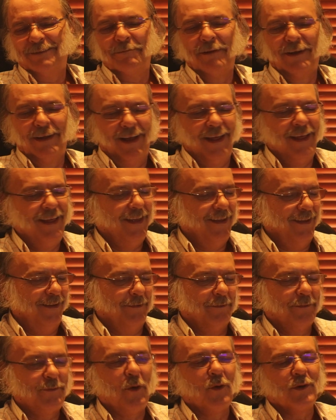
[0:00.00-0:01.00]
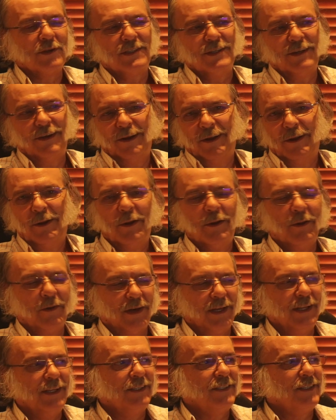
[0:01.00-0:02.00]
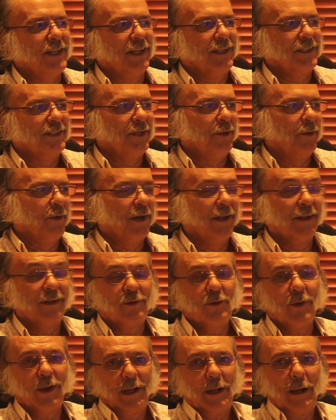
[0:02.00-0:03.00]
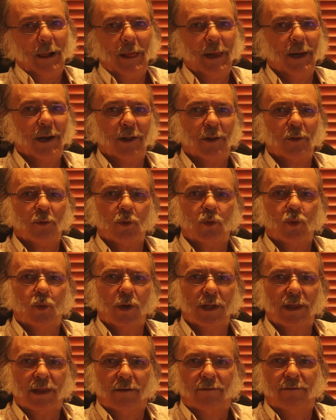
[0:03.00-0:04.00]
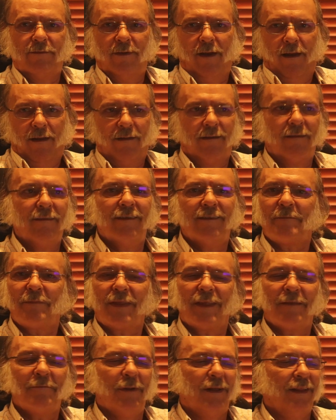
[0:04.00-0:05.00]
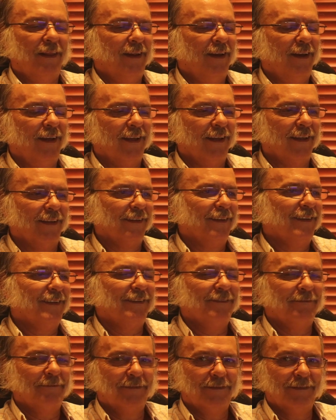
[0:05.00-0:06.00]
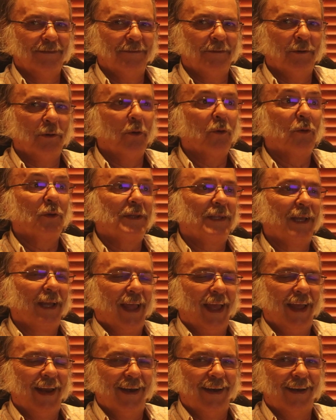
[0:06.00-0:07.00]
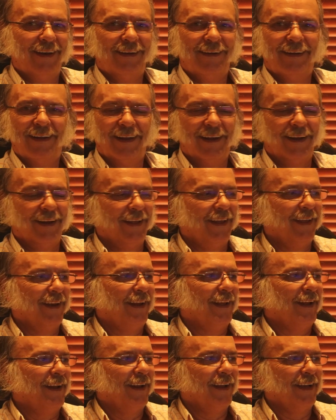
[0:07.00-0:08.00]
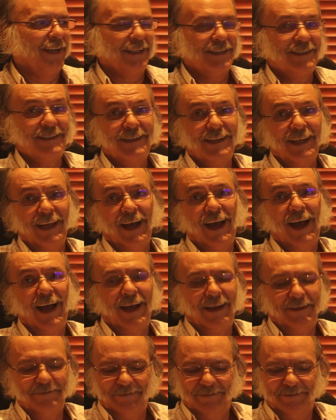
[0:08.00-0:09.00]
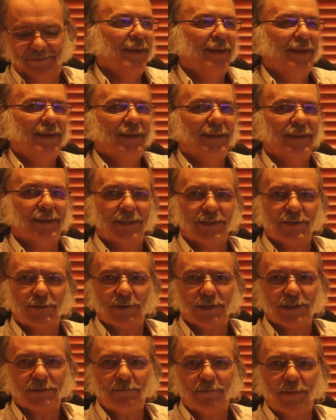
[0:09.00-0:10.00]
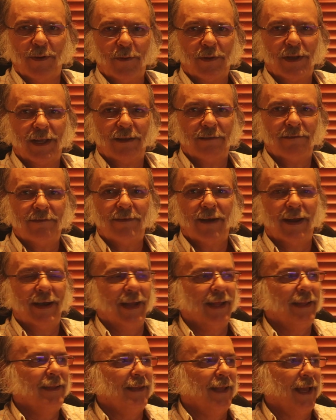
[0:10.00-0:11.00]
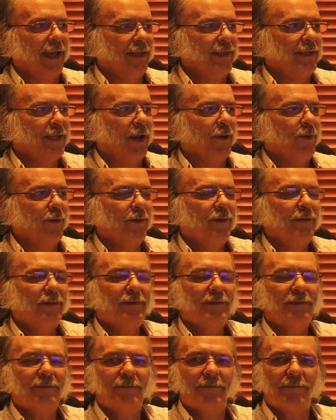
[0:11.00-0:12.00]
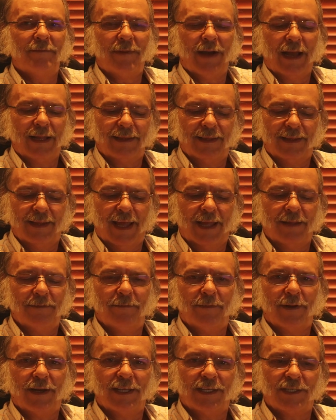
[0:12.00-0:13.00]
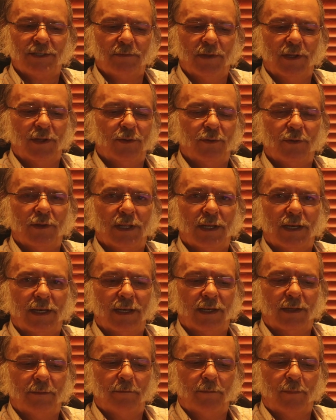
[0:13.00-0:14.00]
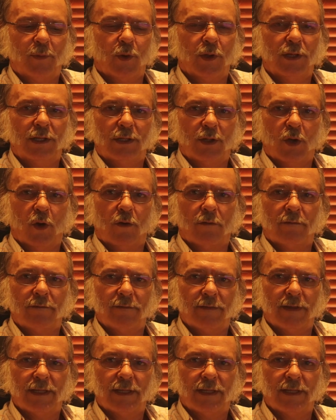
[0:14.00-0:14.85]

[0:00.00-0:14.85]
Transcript: and of course, you know, you read things and you read quick, and I thought, what the fuck? But then I looked again and I realized, yeah, this was poking fun at NATO. But that brings me to the point of